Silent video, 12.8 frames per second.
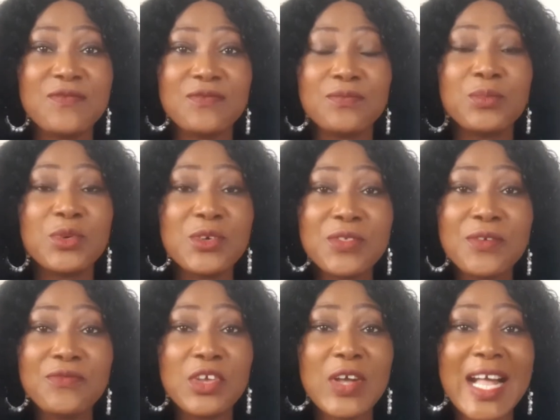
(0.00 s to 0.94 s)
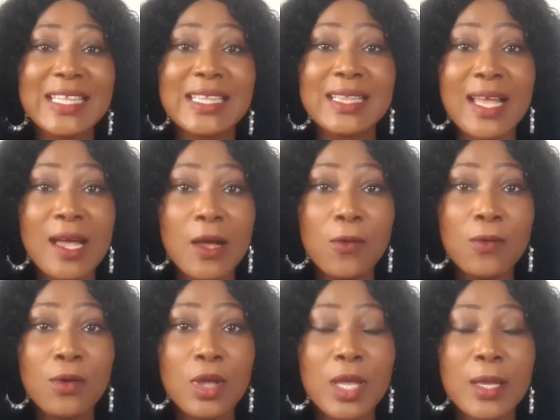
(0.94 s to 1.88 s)
if both of you
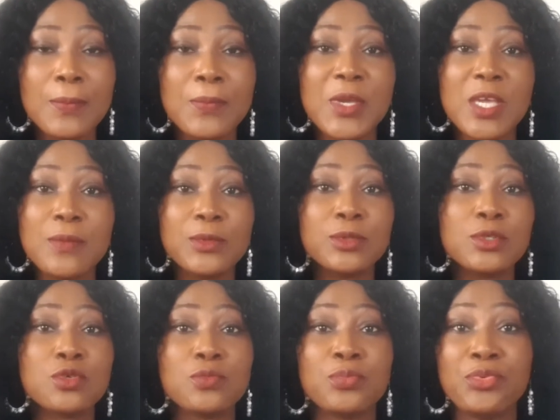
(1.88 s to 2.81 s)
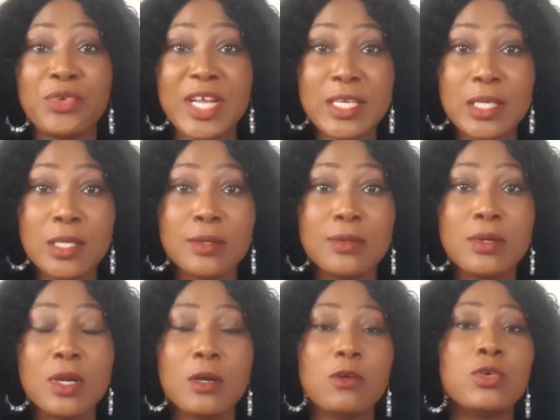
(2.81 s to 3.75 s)
allow people to break
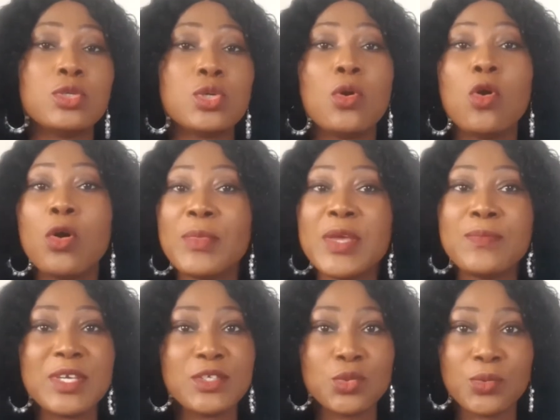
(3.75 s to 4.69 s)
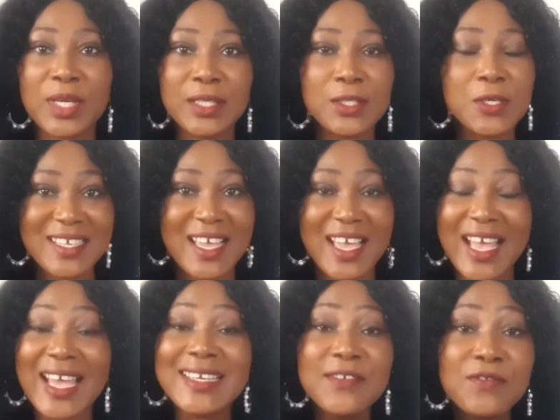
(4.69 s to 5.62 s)
you or to come in between
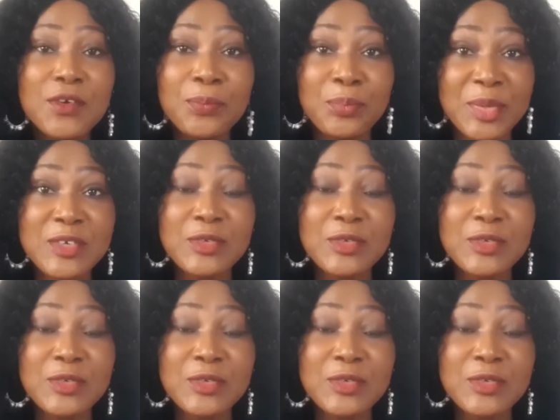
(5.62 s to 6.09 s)
you and if you